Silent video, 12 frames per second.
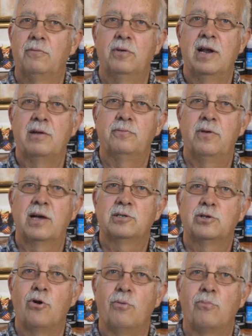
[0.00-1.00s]
if it ain't
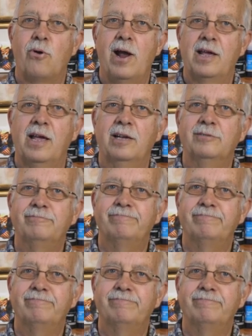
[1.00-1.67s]
fixed, don't break it.